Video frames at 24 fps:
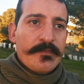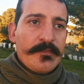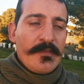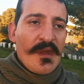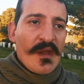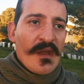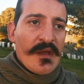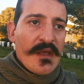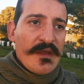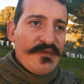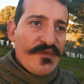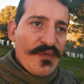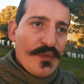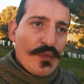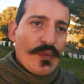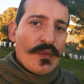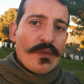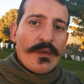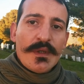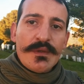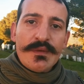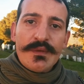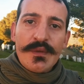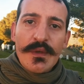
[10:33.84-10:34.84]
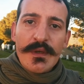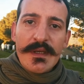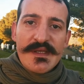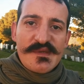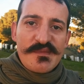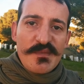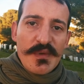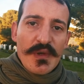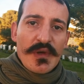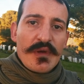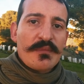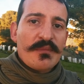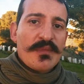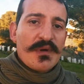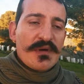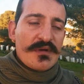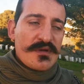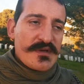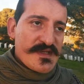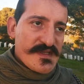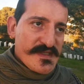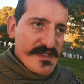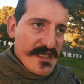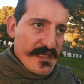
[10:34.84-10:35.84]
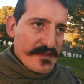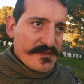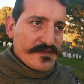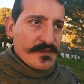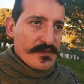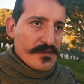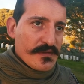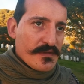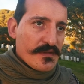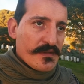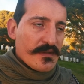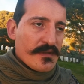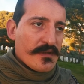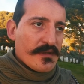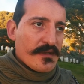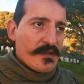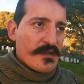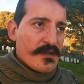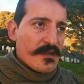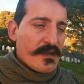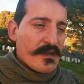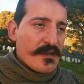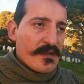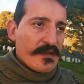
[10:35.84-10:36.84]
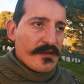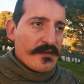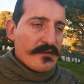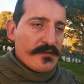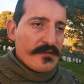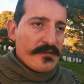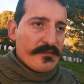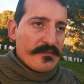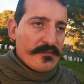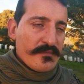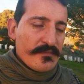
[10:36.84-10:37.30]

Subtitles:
if we want to explore more subtle and,